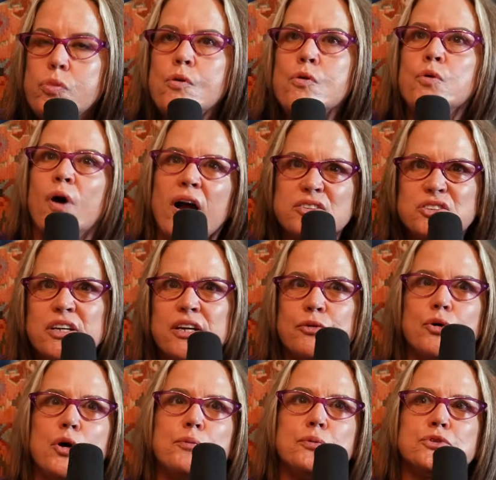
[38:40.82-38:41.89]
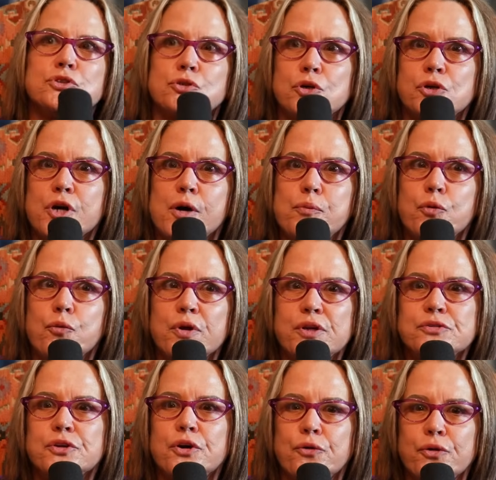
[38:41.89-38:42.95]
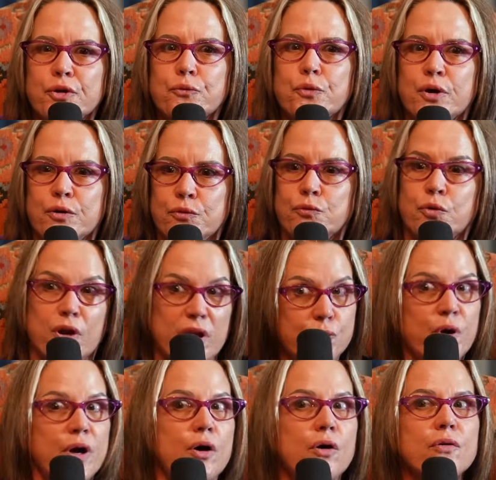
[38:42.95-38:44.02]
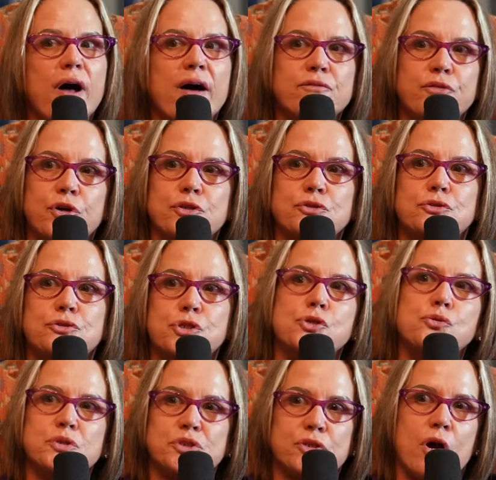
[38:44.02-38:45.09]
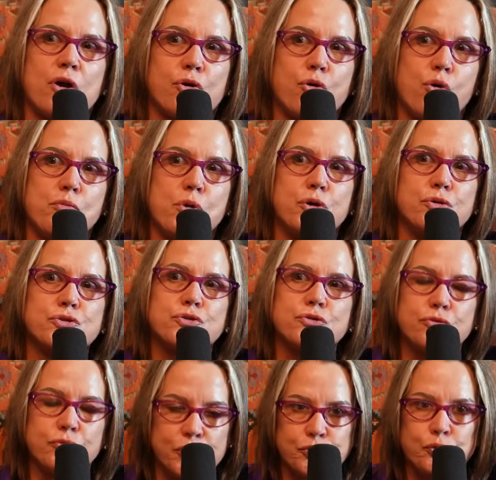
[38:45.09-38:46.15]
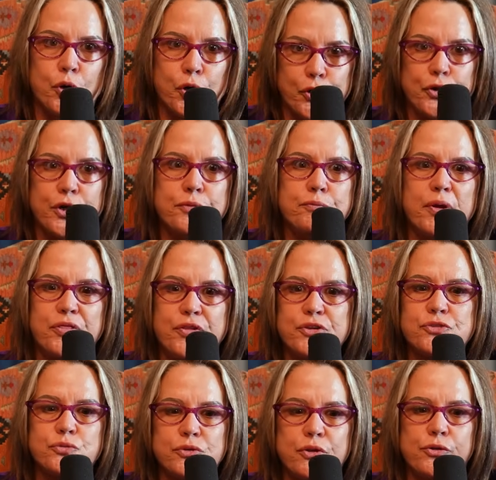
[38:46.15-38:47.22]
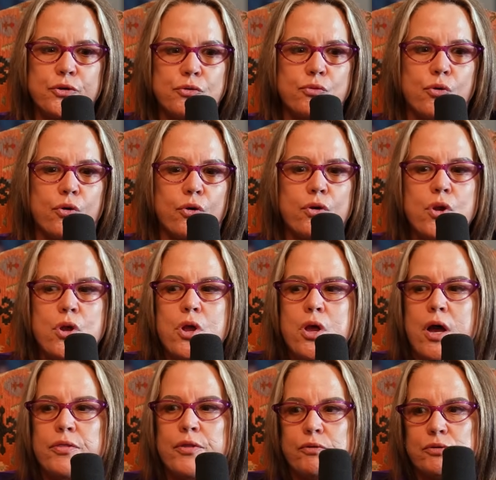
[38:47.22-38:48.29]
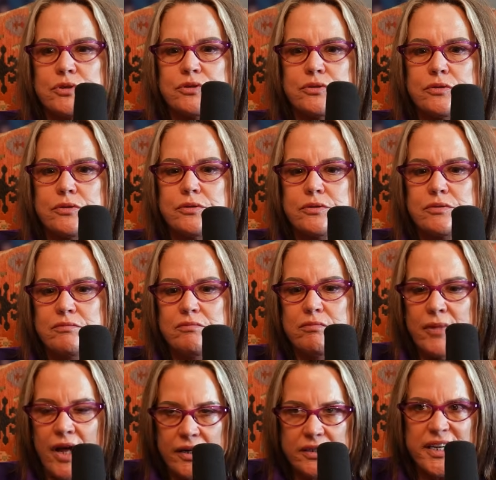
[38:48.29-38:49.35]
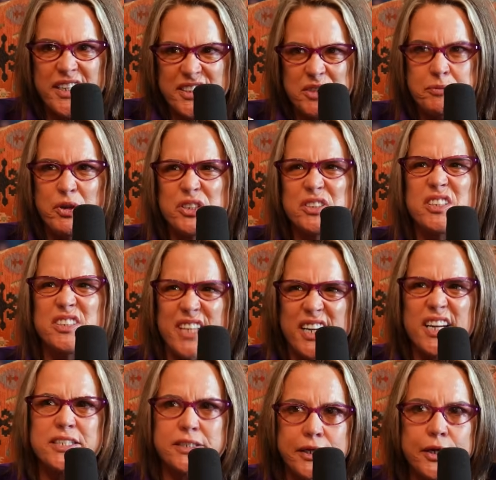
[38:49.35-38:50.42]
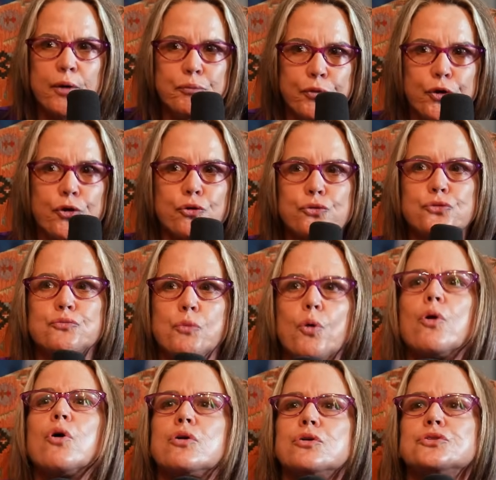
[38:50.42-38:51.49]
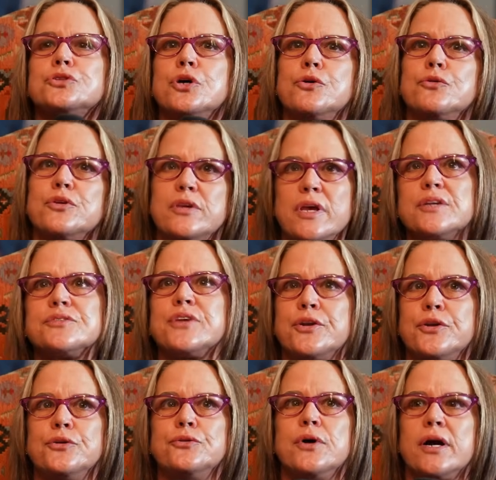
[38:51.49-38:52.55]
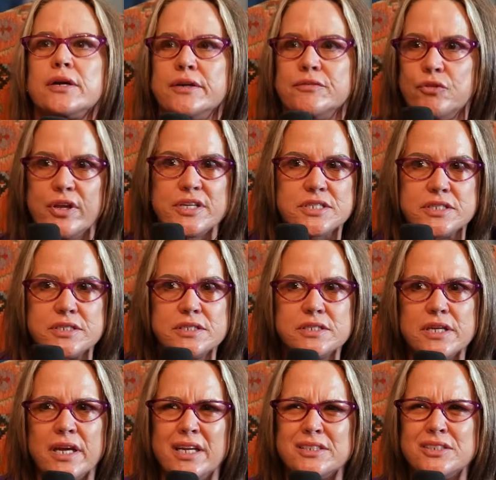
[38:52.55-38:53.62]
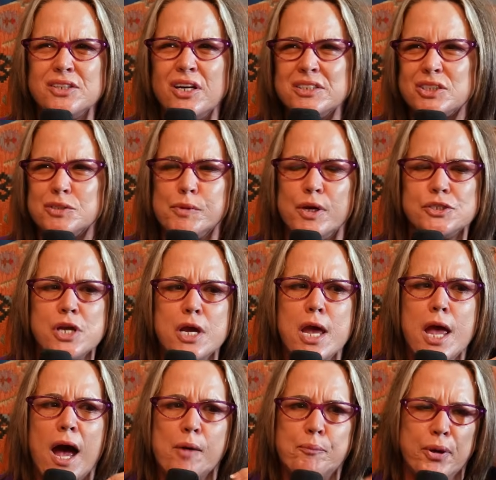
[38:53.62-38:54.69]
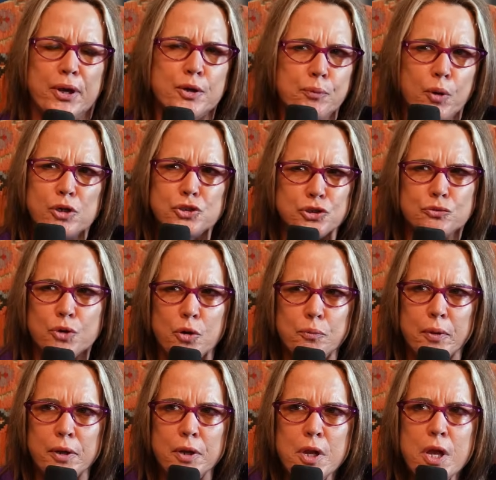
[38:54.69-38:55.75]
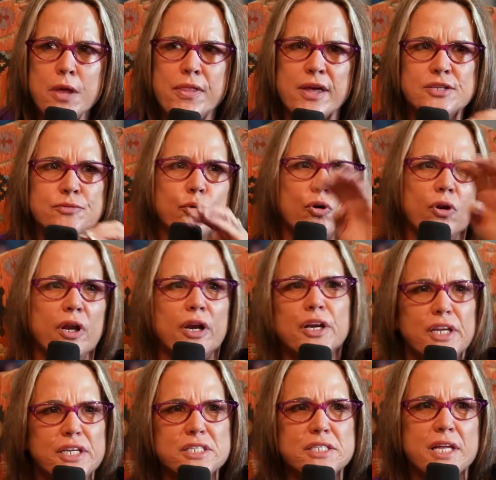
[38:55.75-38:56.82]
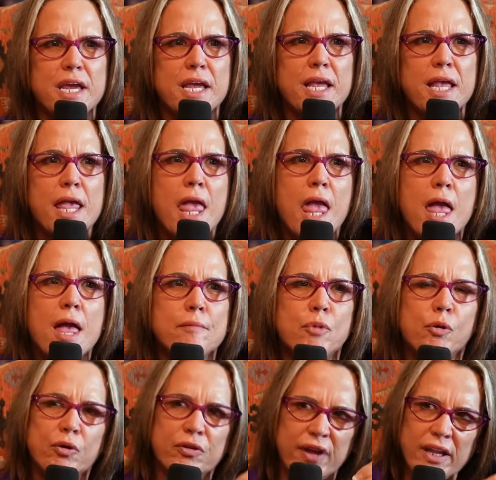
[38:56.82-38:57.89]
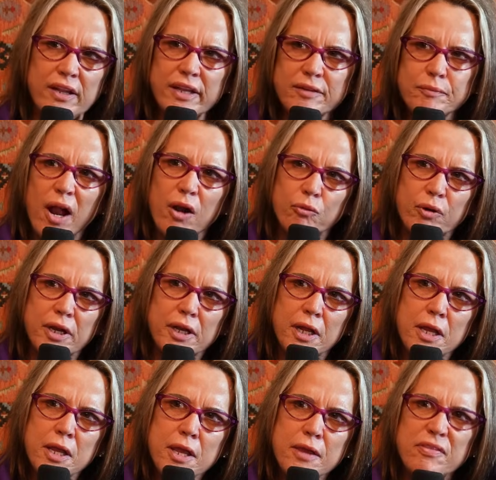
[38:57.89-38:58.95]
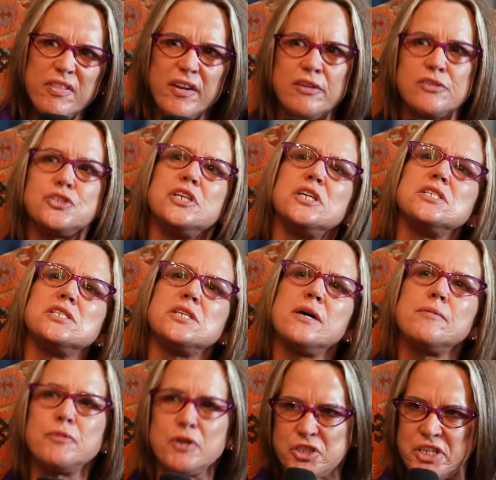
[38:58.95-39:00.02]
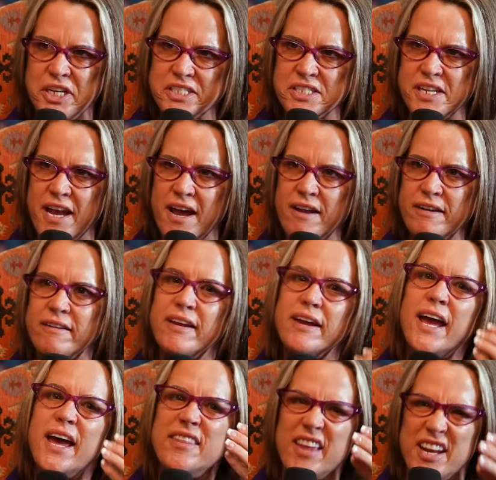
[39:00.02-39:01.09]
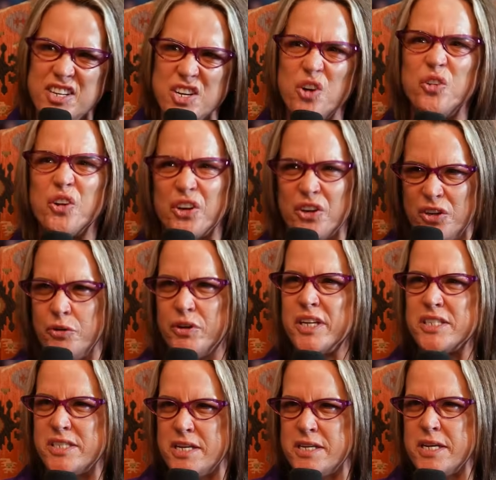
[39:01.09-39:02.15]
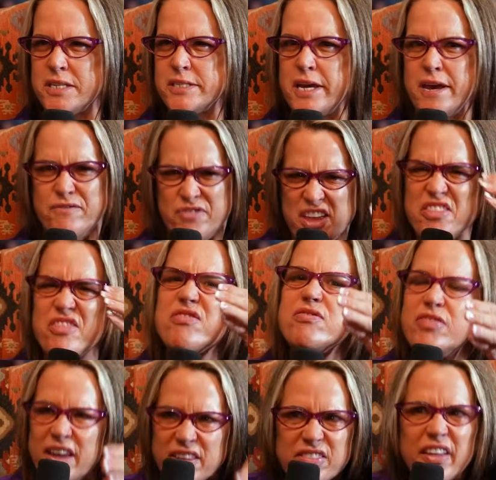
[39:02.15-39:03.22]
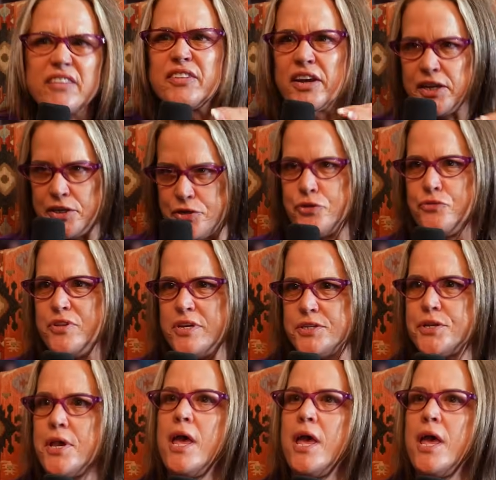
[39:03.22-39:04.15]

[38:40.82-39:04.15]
Well, I actually had a roping school a couple of weeks ago, and it went really well. I've done 2 with Scott Cormos, which were good, but this was a little more, there was like intimate because I got to help the girls more. So yes, I do. I give lessons, and it's not so much I pick apart your roping. That's more Larry D's thing. But when they leave my arena, their chin's up, their chest out, and they know they're going to go catch that next calf. They think they can do this.